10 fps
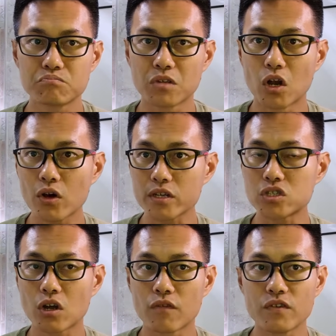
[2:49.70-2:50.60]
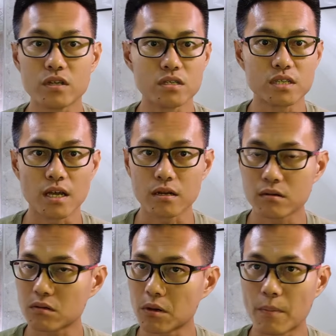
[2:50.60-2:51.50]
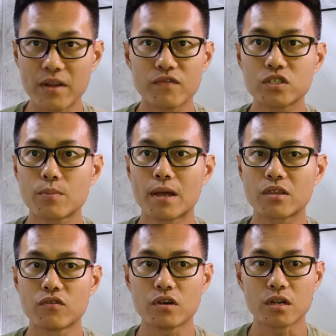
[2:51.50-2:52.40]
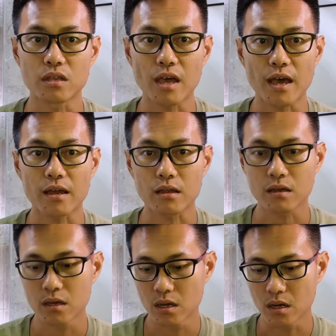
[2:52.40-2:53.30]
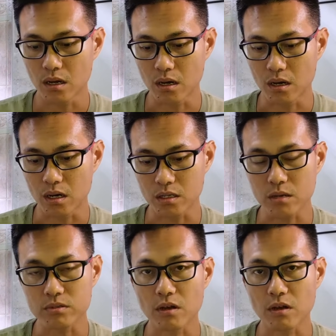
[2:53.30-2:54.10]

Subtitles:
the long and short of it is that the beneficial bacteria in the tank, in terms